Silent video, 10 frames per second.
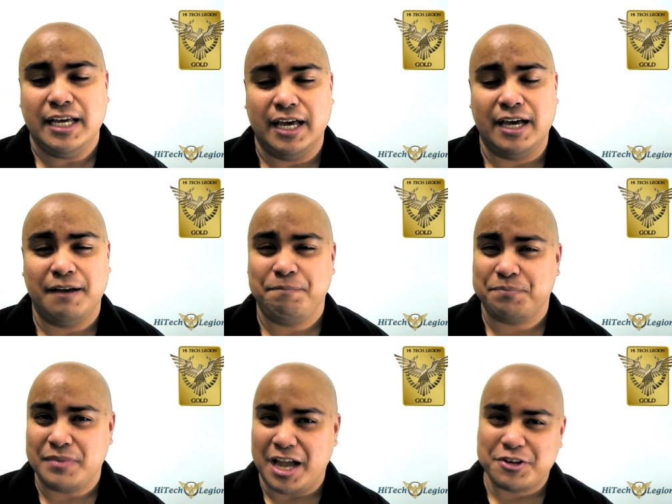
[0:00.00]
uh,
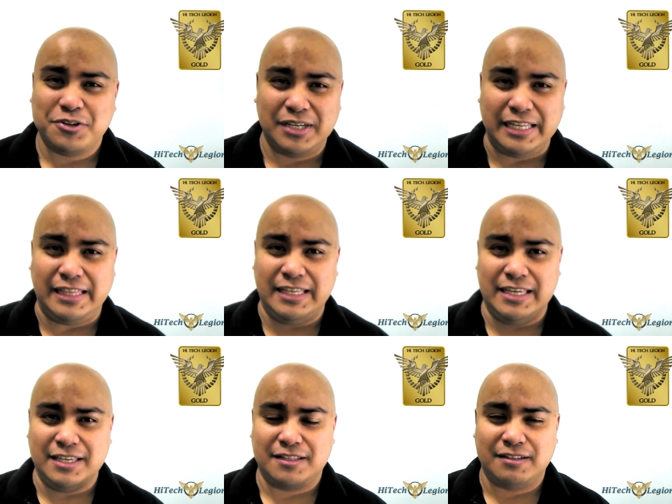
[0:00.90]
naturally,
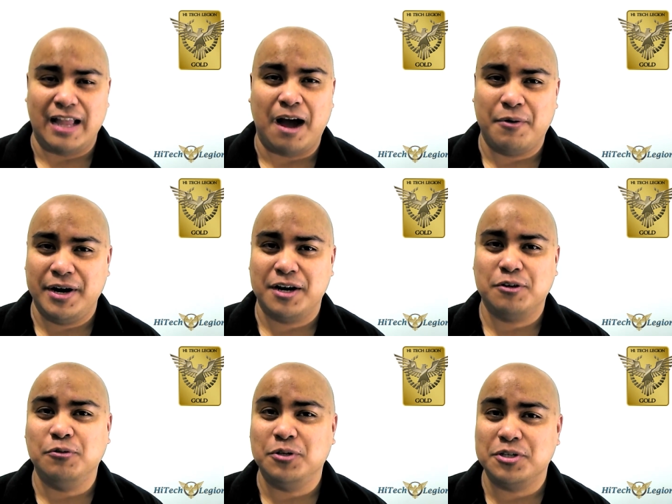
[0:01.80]
the tower air
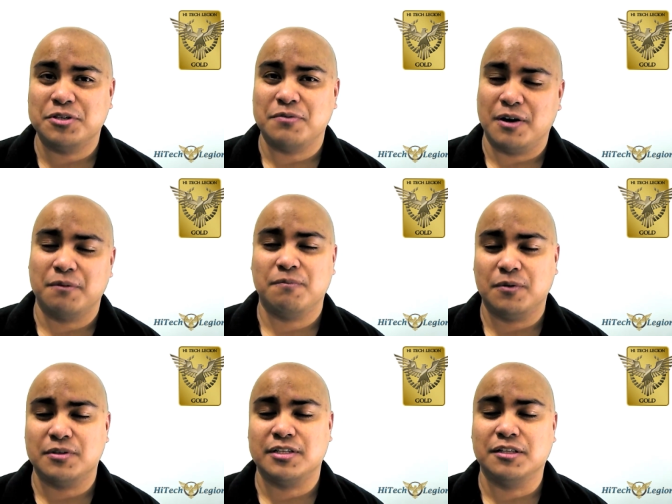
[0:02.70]
coolers are
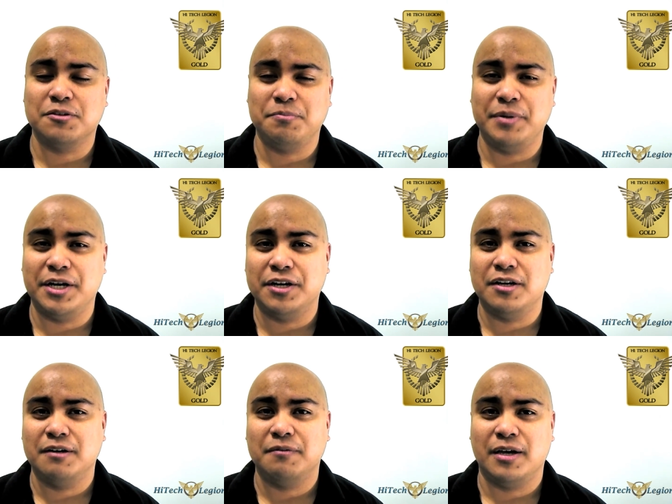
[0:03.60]
still
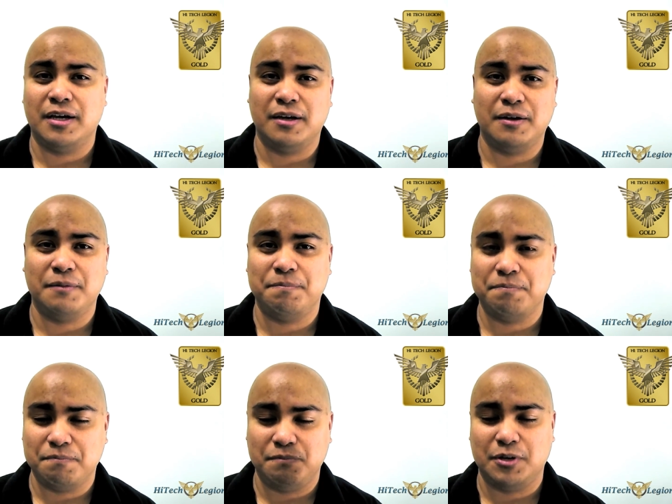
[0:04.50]
superior uh,
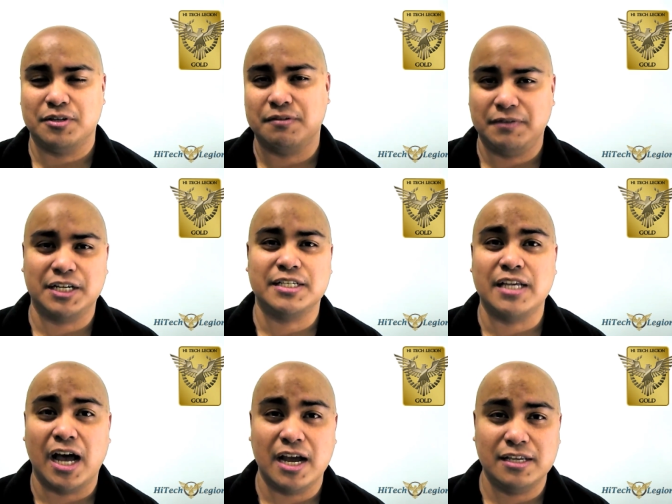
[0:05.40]
because of their
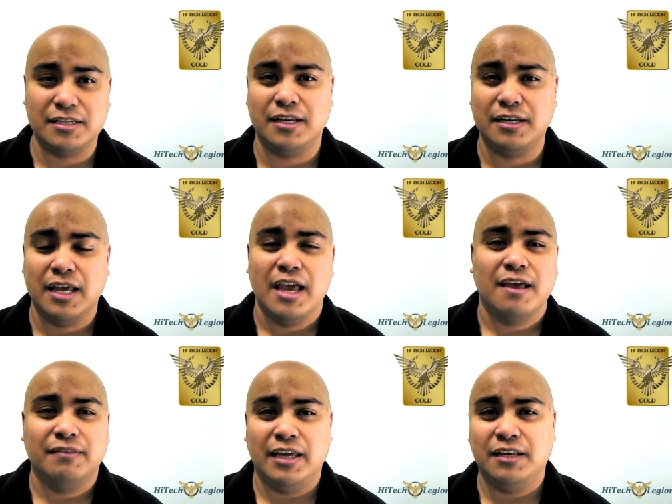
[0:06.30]
size and
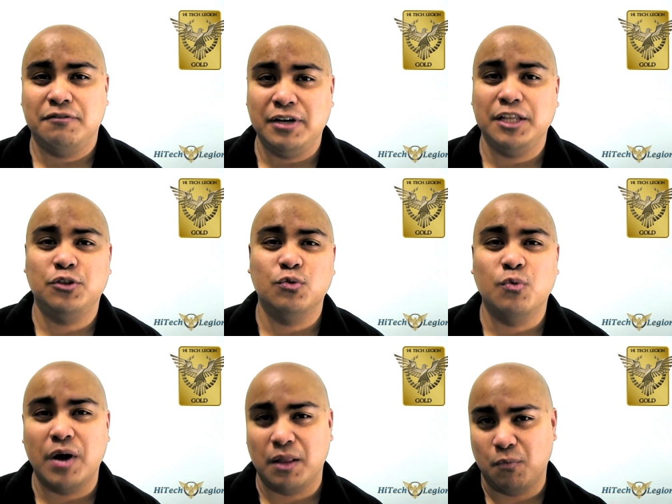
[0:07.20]
they really do
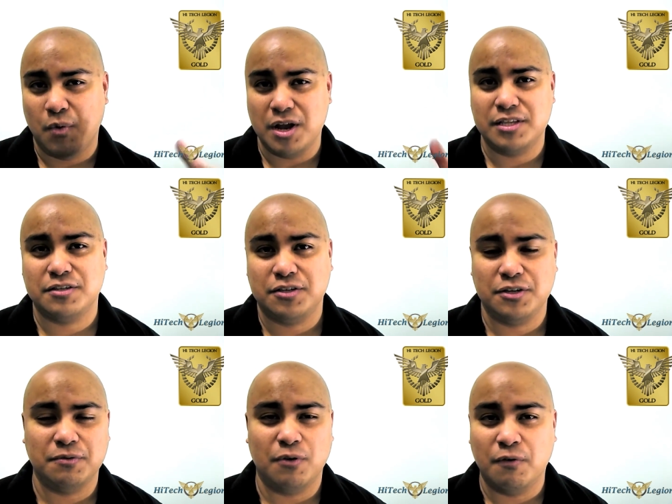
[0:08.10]
well once
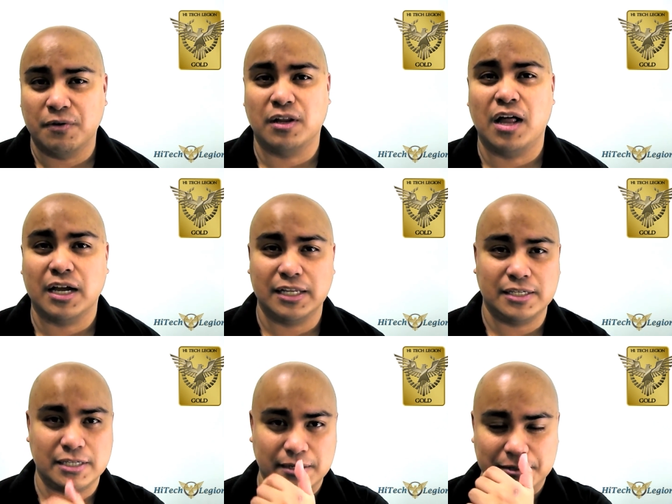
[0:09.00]
you overclock the
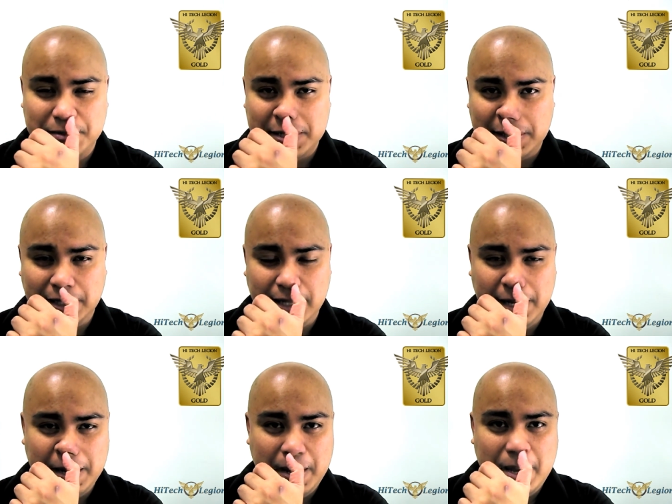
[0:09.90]
system especially
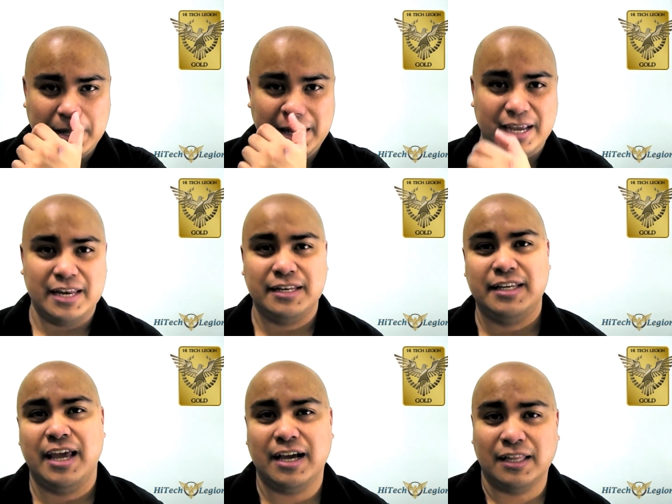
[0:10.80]
they they can
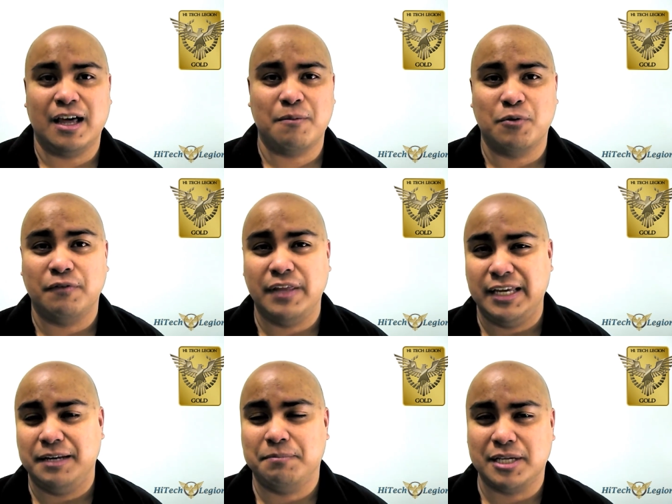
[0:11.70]
take a lot more of the
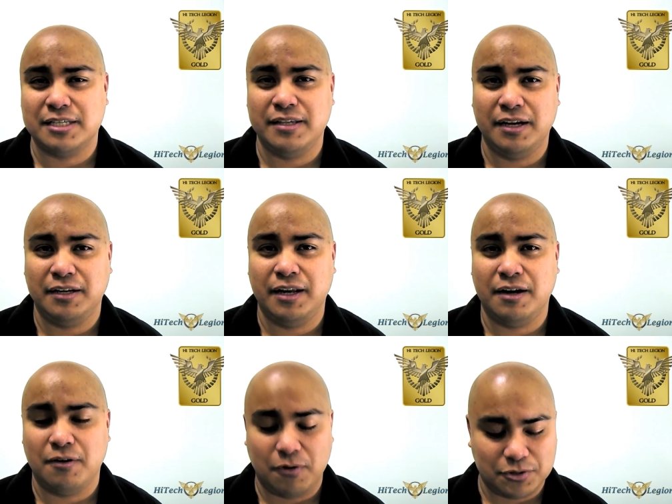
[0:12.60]
heat plus they
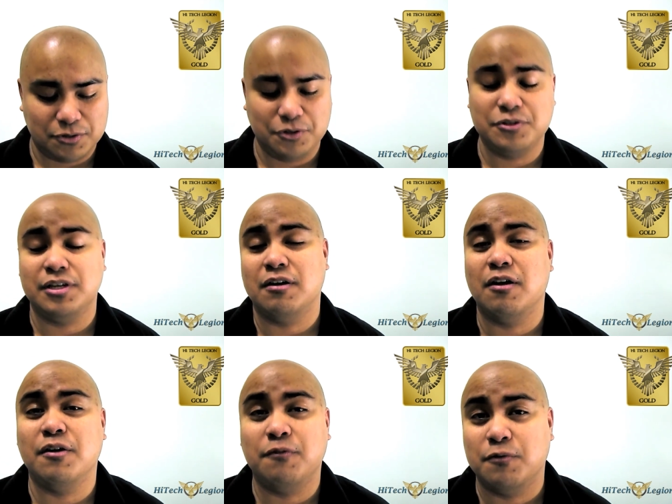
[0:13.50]
they're also using
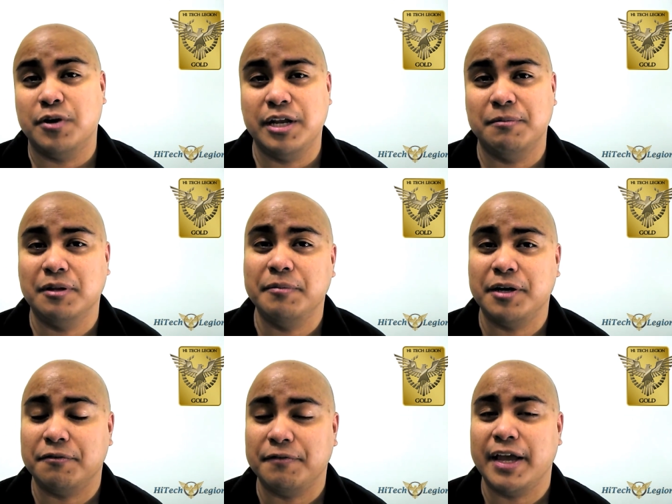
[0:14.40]
140
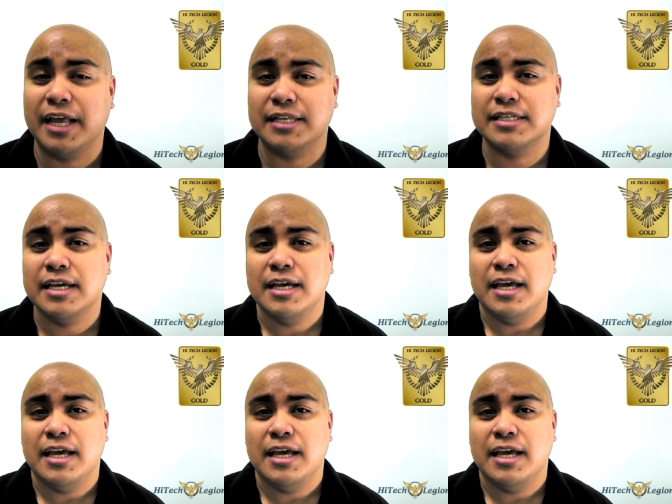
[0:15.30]
millimeter fans